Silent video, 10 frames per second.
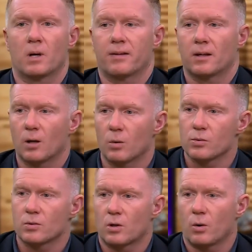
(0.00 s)
I think
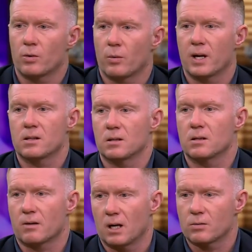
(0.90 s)
going away to these
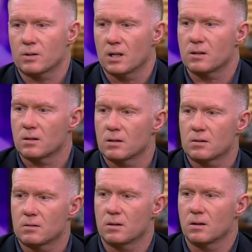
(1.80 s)
grounds, you said
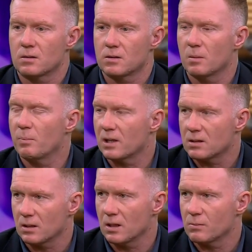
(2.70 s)
to the big
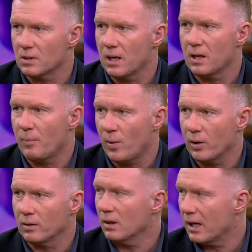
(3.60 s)
teams, getting a
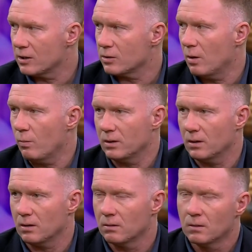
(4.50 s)
point late on when you.
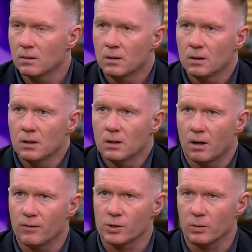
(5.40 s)
Mm-hmm.
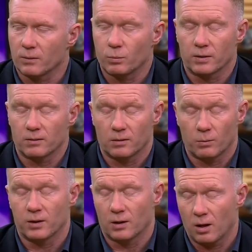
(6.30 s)
Obviously,
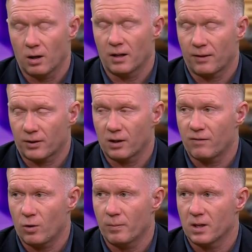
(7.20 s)
with not long left, 3 or
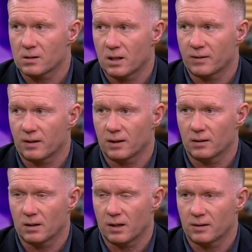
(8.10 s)
4 minutes left, I
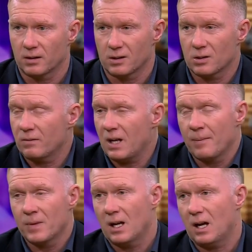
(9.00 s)
think they deserve.
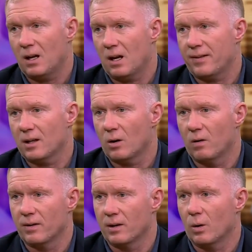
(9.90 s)
I think
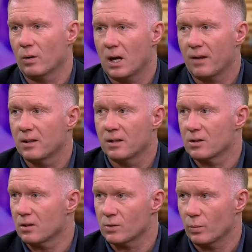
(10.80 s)
over the old guy, I think they
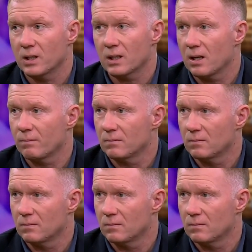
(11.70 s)
deserve to win the game.